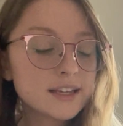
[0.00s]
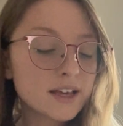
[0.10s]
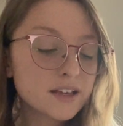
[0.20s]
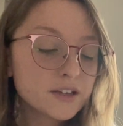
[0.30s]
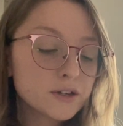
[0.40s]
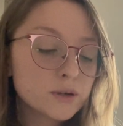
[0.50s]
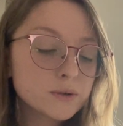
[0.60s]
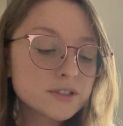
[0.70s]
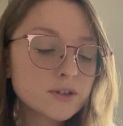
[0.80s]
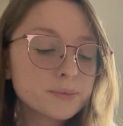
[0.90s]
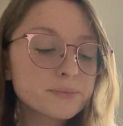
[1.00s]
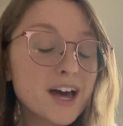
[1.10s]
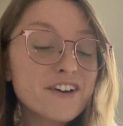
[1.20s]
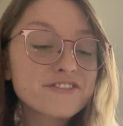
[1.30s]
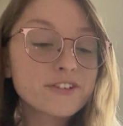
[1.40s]
Yeah, you know it's all
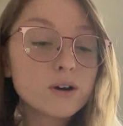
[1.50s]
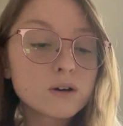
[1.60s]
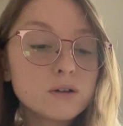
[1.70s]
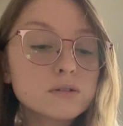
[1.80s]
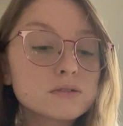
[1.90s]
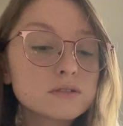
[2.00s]
my fault.